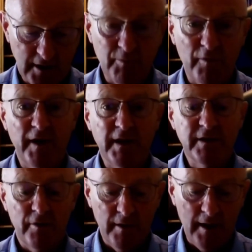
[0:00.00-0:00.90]
She is
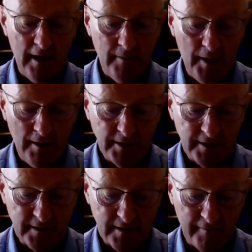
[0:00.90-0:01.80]
Professor
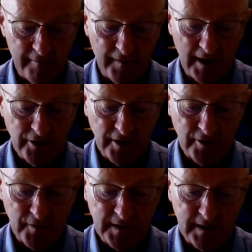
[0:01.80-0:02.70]
Emeritus of
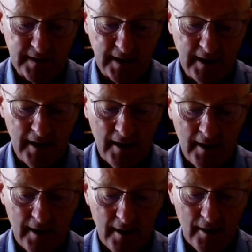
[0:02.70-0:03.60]
French at UCC,
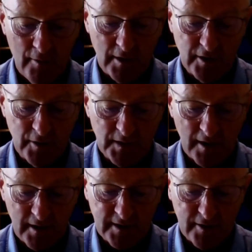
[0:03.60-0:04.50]
where she
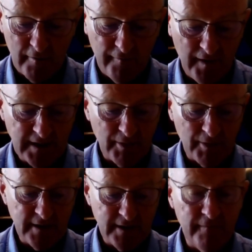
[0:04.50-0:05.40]
was also Vice
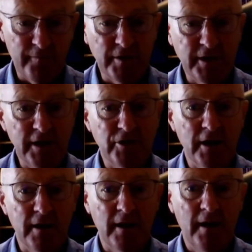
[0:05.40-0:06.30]
President for
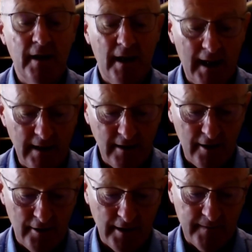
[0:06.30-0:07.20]
Teaching
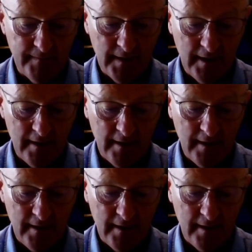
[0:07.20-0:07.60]
and Learning.